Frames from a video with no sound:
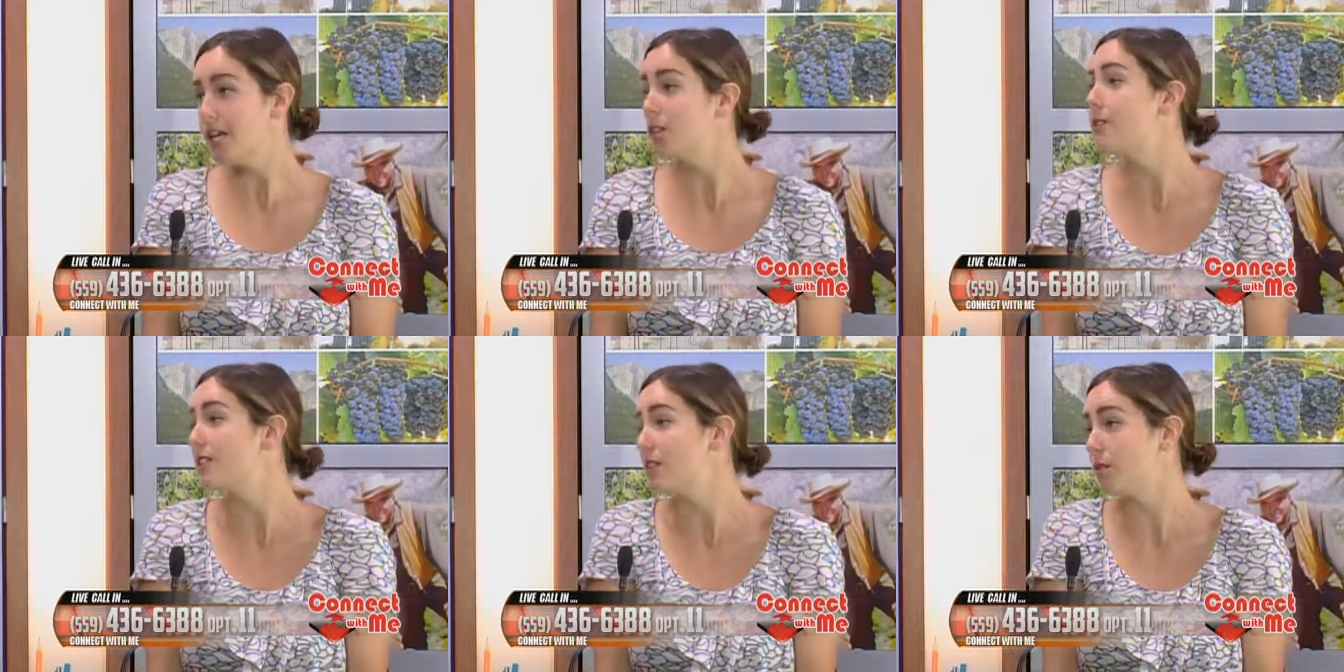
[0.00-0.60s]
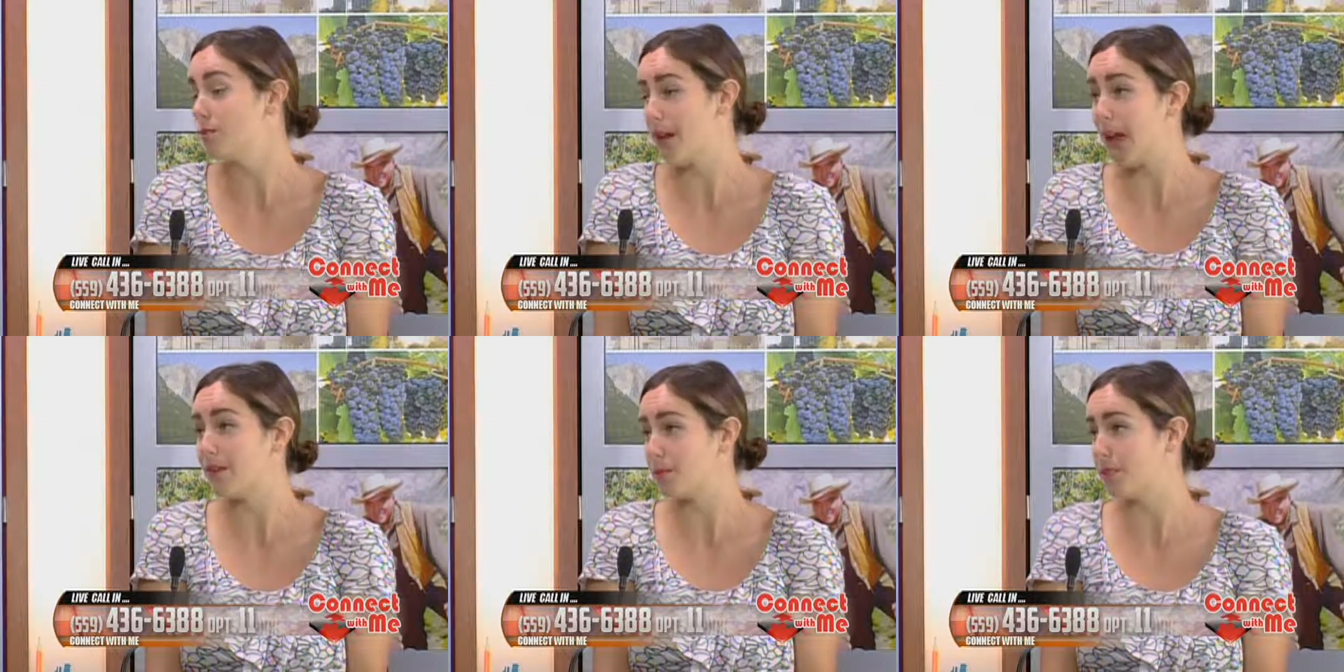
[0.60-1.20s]
You still may
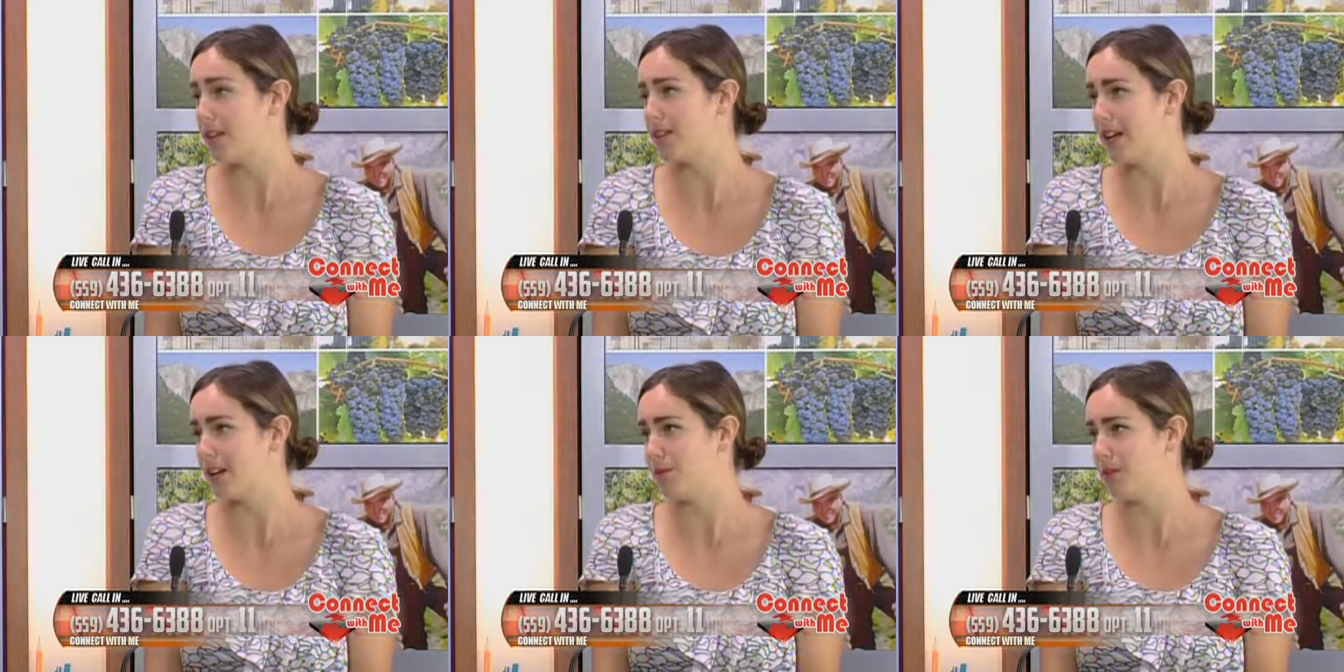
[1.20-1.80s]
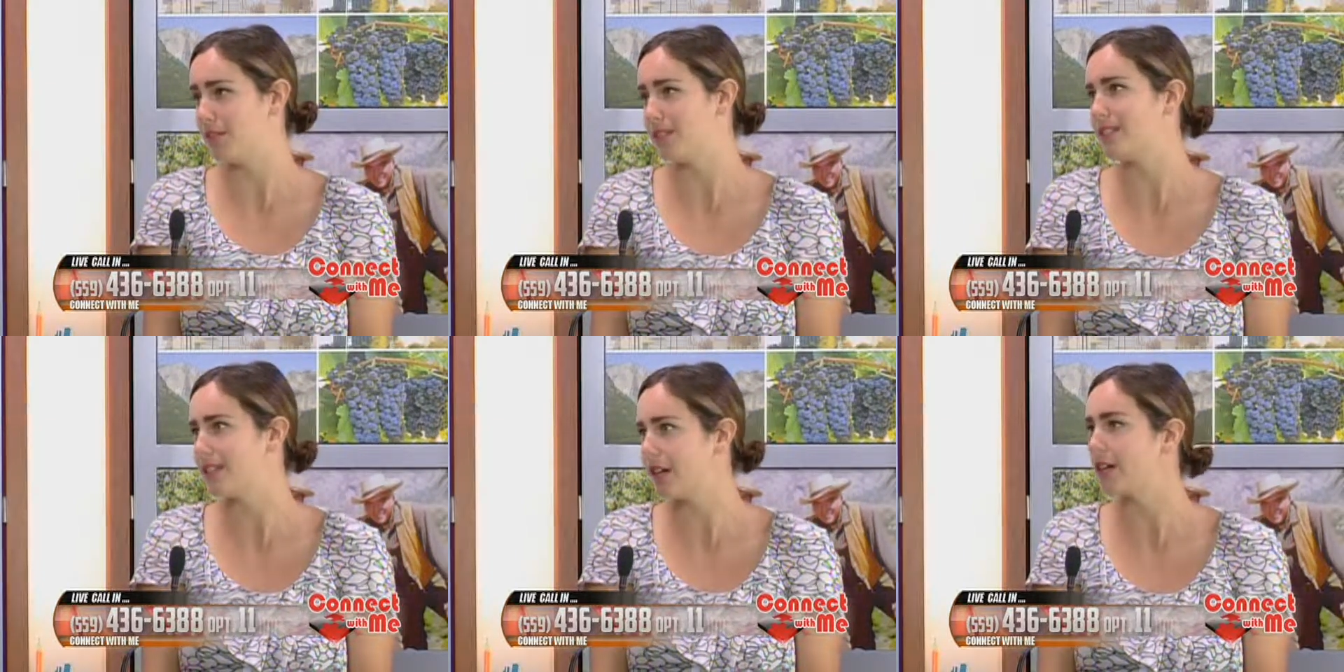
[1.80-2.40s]
have to put down an animal if it's
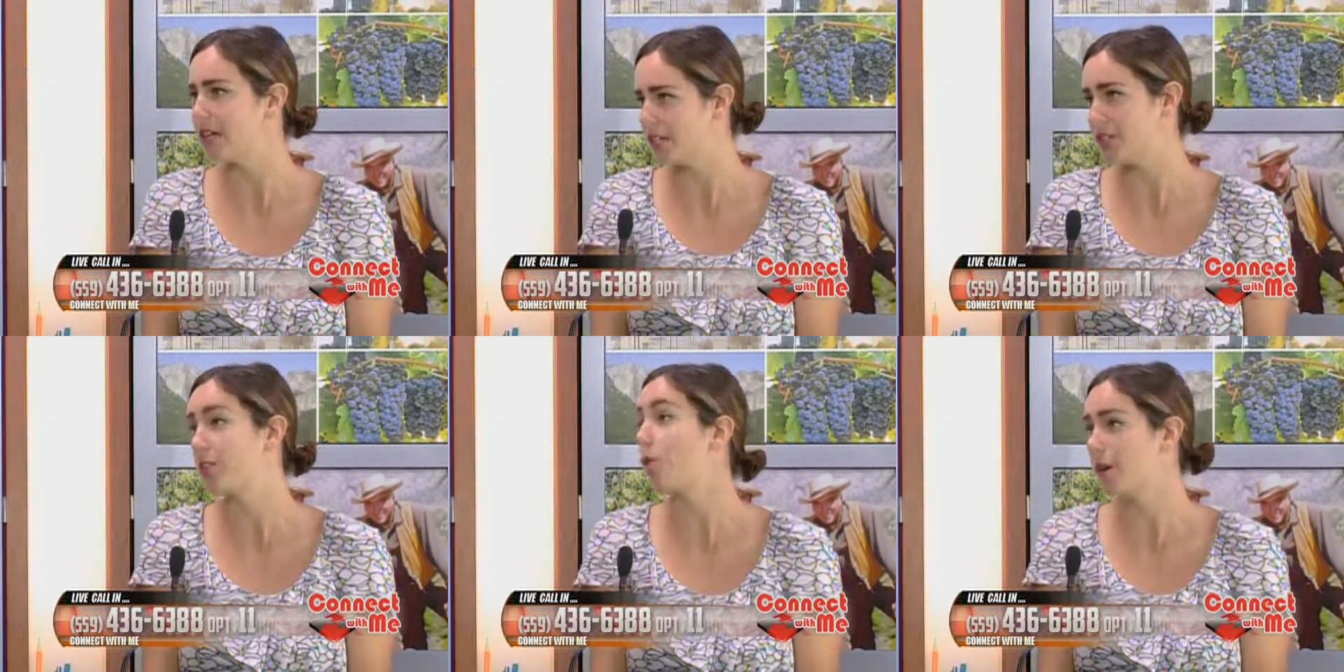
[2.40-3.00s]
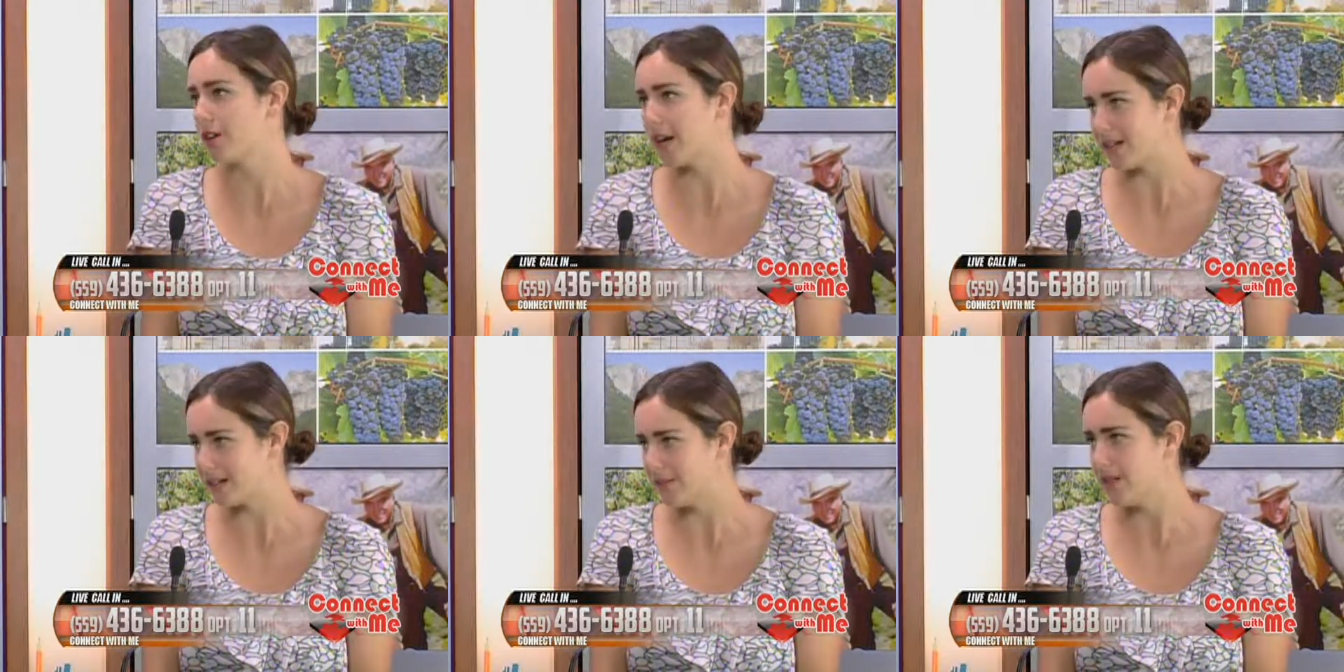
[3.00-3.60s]
sick or injured or
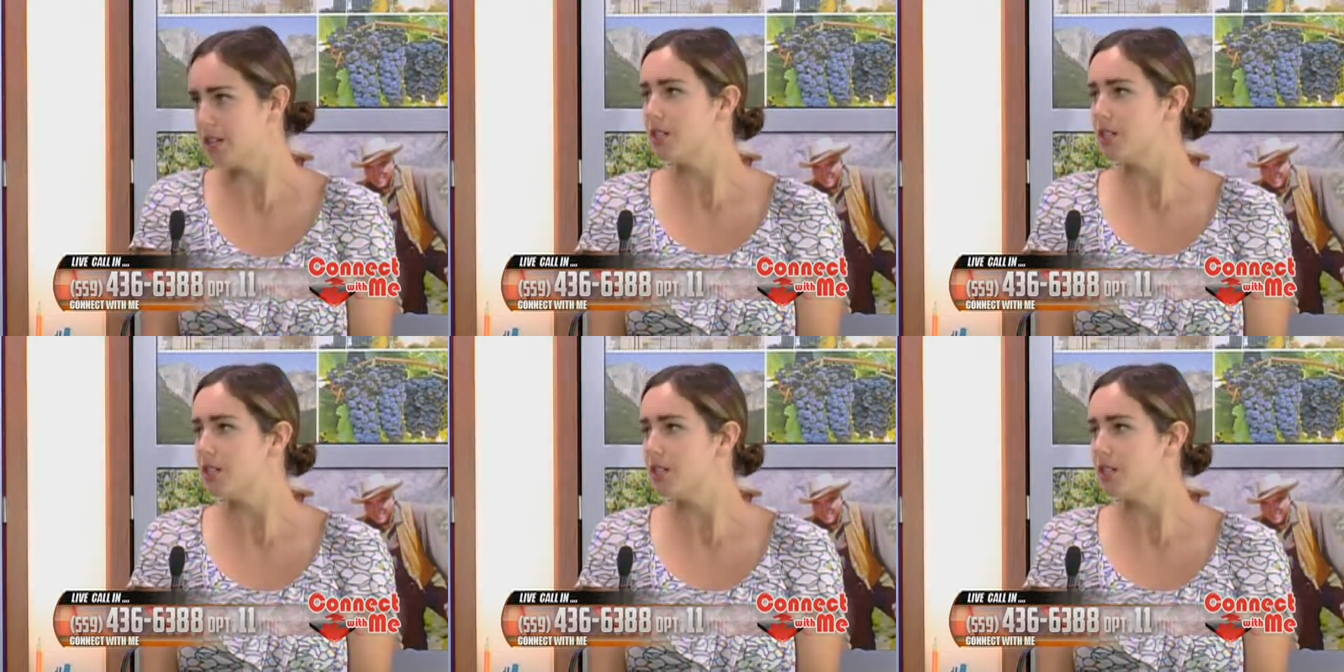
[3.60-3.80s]
aggressive.